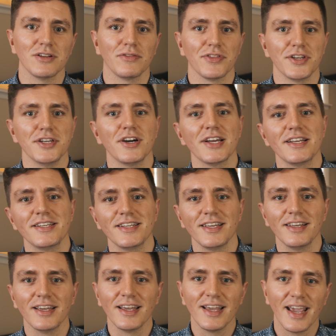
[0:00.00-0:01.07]
off the
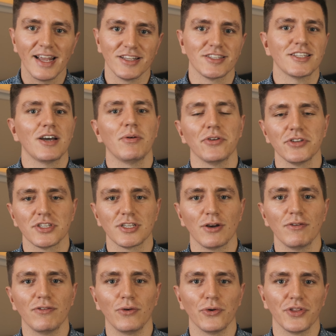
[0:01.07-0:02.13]
90, and so on and so
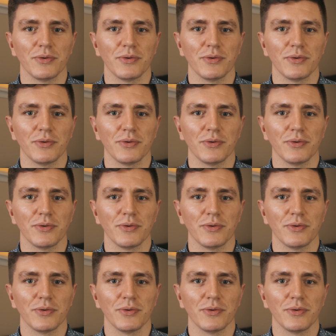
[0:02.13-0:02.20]
forth.